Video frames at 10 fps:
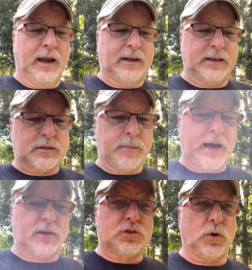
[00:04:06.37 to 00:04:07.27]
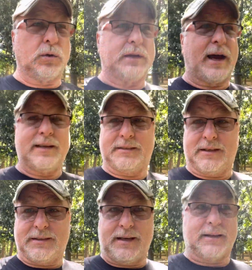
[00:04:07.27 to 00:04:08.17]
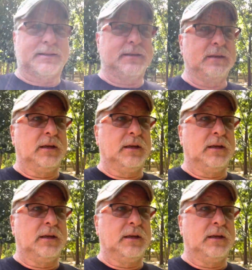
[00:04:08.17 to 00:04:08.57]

it doesn't matter. Soul ties exist.